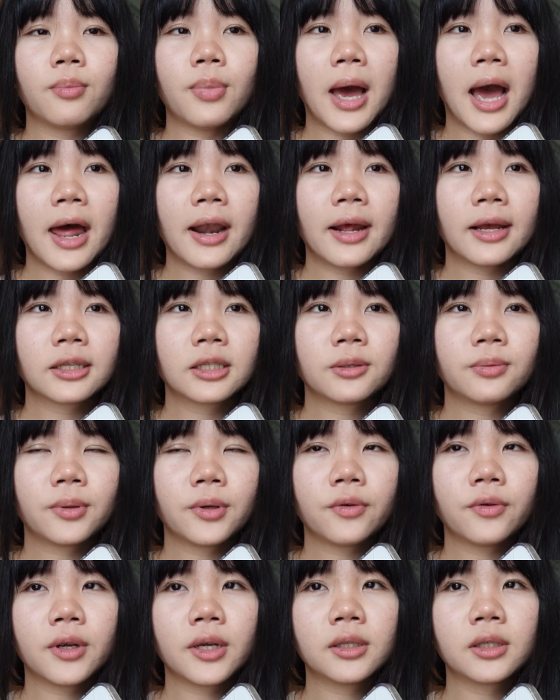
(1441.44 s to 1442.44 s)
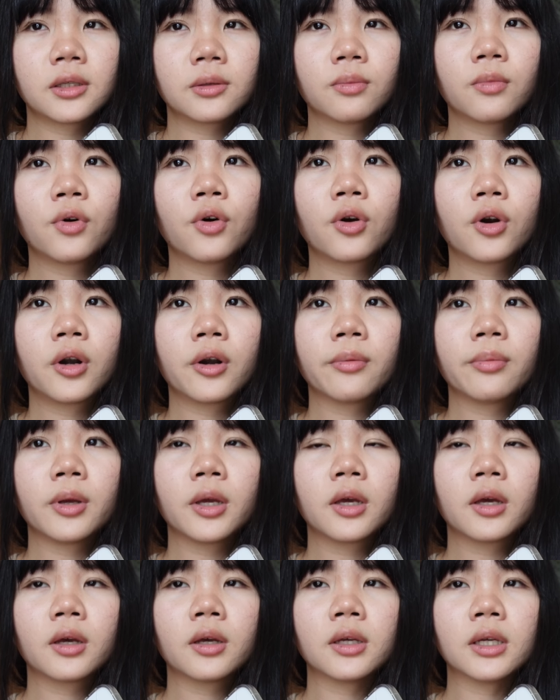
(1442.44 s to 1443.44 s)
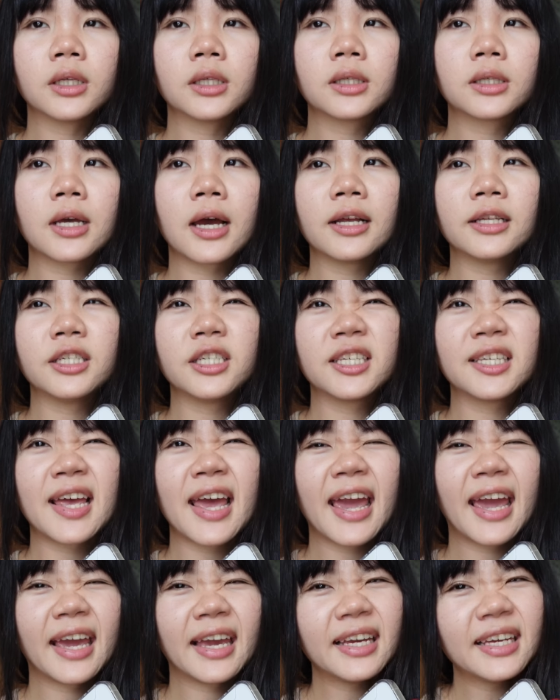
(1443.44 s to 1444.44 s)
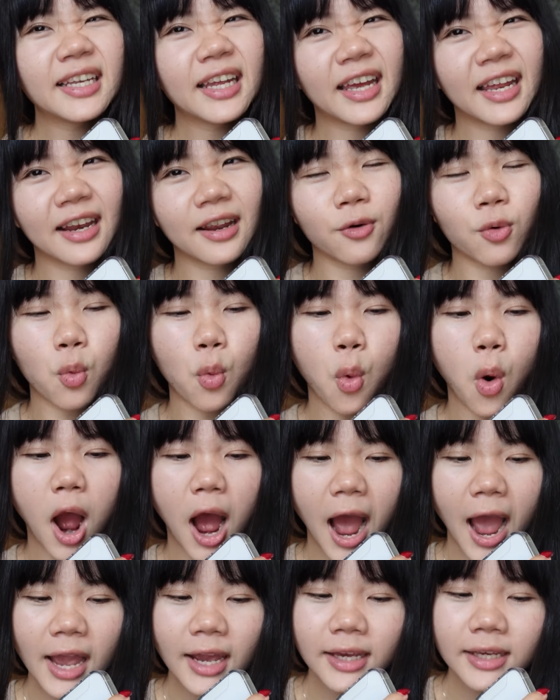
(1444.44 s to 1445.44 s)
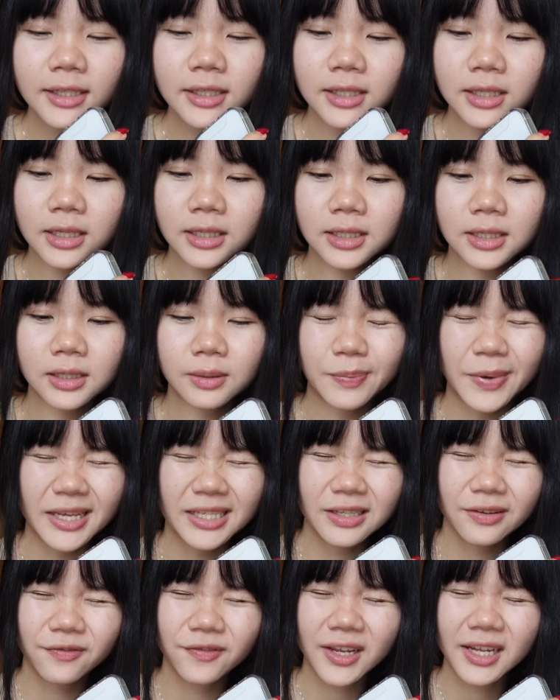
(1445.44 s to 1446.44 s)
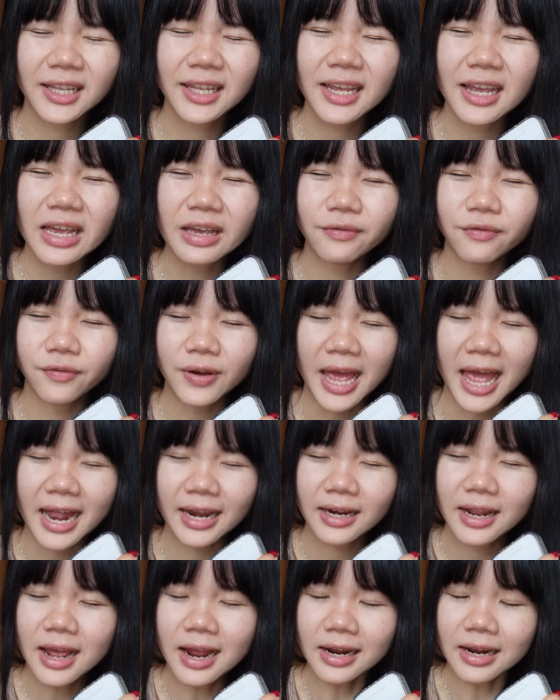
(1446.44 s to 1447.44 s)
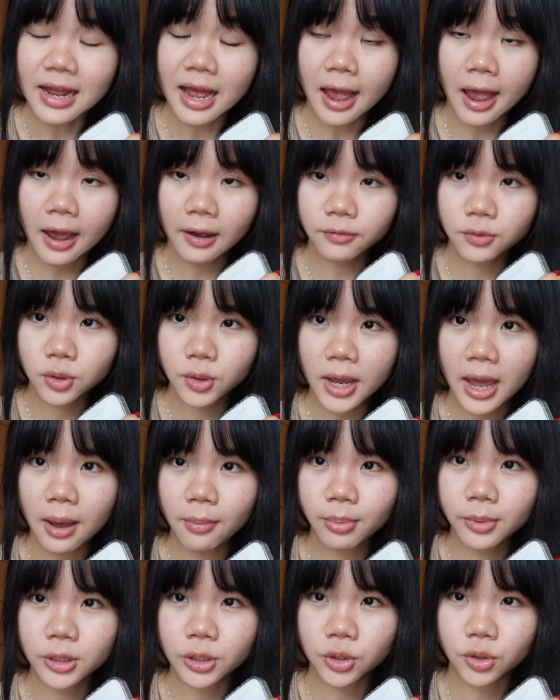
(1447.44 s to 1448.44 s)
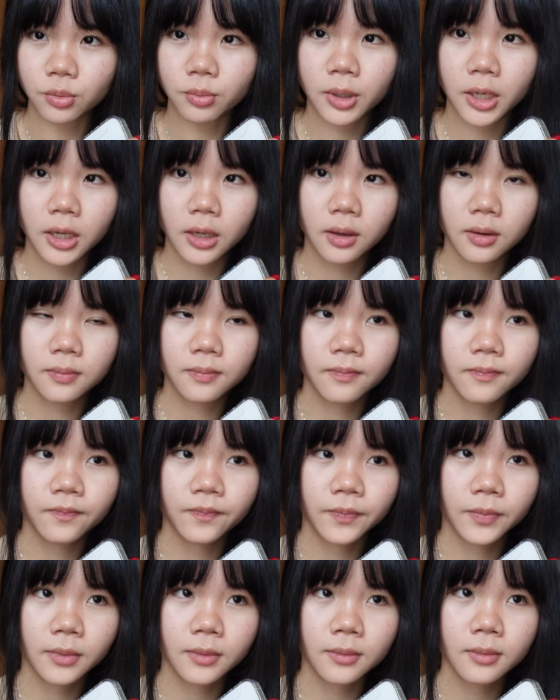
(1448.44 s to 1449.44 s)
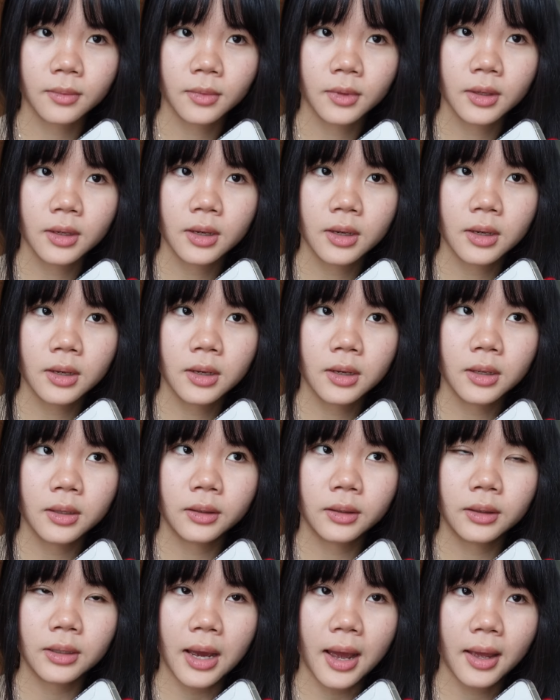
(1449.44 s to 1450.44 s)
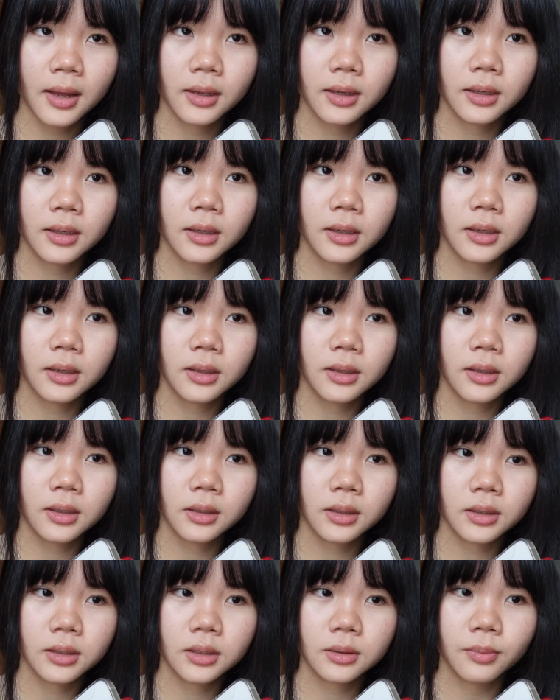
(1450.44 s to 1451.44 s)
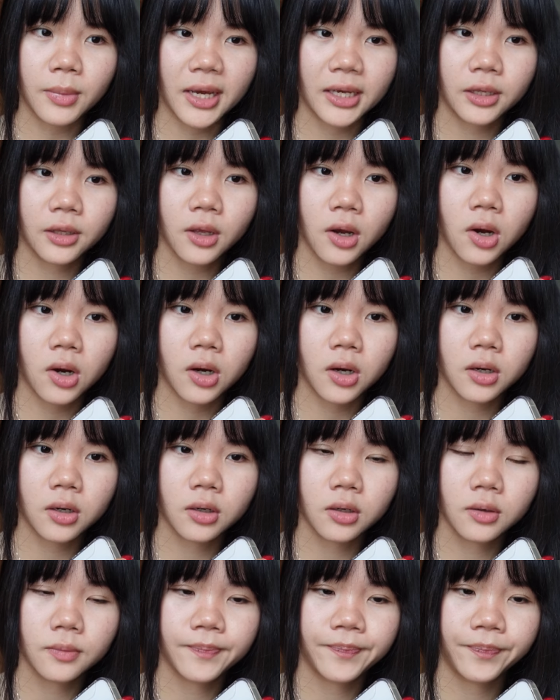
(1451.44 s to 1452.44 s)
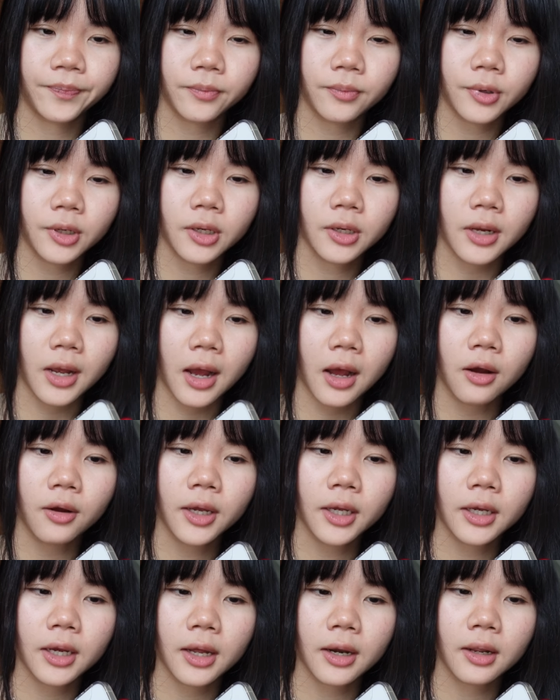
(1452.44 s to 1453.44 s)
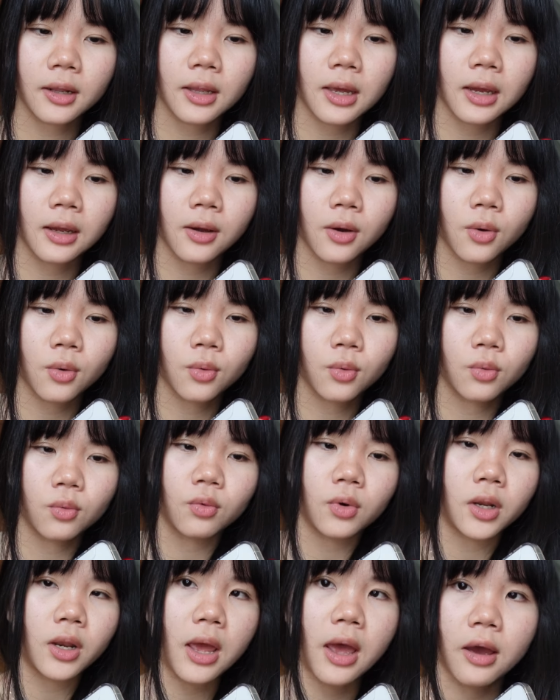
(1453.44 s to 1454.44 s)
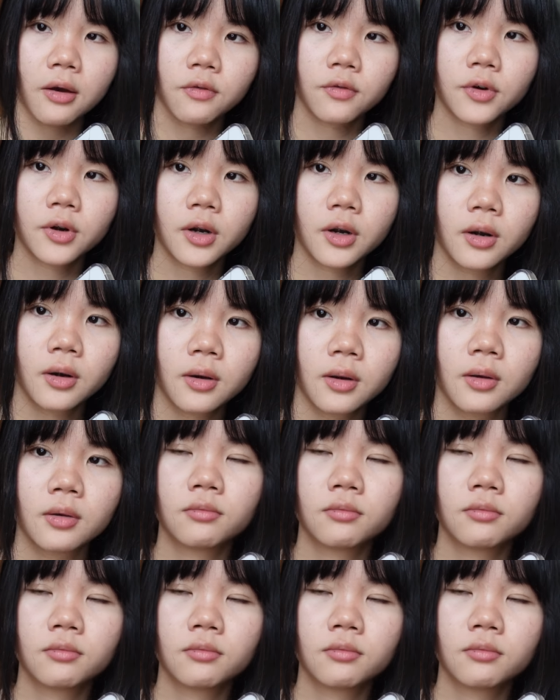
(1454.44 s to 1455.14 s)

bad experience more, because I just hate it. Why does this specifically event have to happen to me? That is my thought. But now I kind of like, whatever.